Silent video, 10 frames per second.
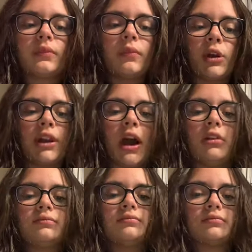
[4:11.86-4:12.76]
but
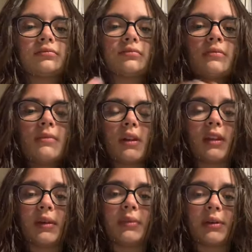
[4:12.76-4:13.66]
now that
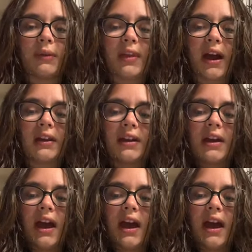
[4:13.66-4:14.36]
I'm done with that,